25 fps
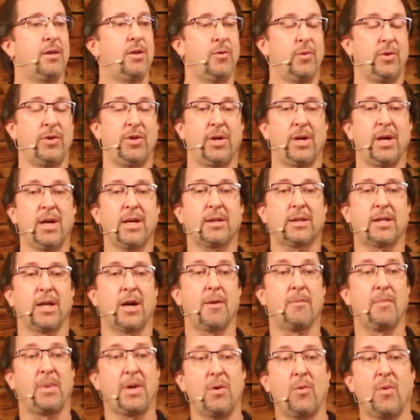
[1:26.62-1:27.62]
you when you get
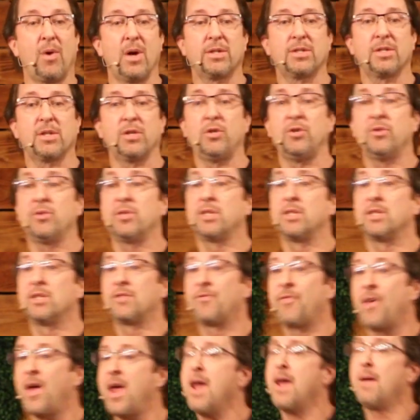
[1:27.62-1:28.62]
there, but He wants to use His
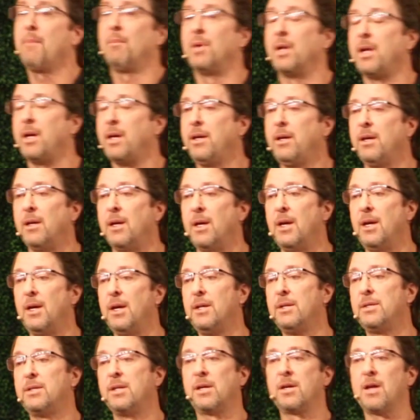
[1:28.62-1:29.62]
family
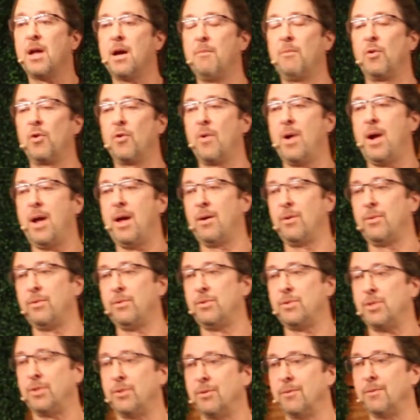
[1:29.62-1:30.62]
to come
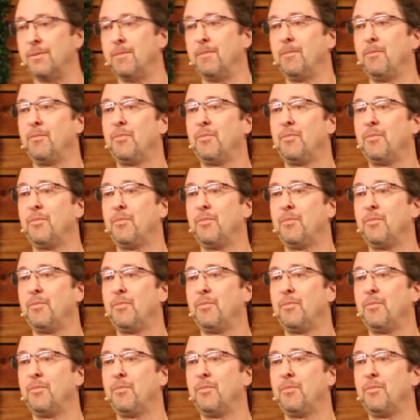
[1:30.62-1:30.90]
around you.